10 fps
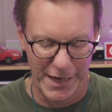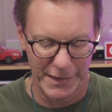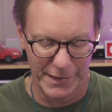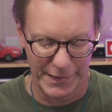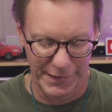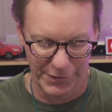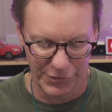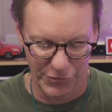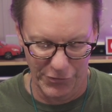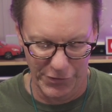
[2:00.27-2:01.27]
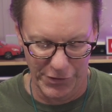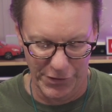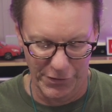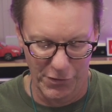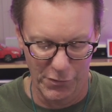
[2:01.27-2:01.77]
added in through
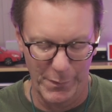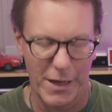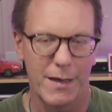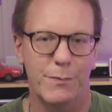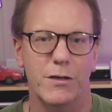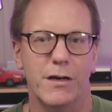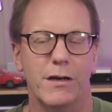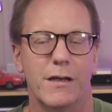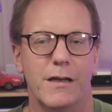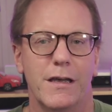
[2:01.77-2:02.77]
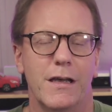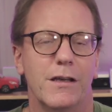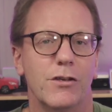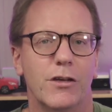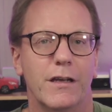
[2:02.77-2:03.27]
your home app here,
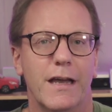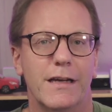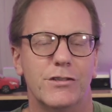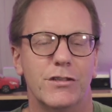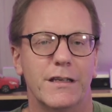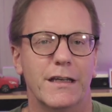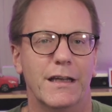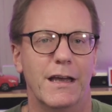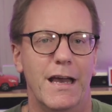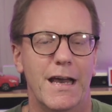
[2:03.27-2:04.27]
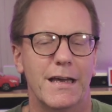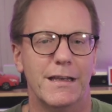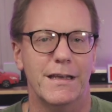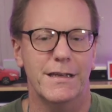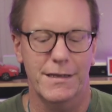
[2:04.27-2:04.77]
you can actually add
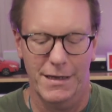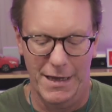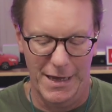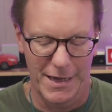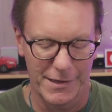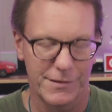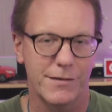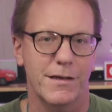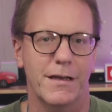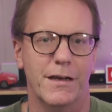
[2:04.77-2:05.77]
in as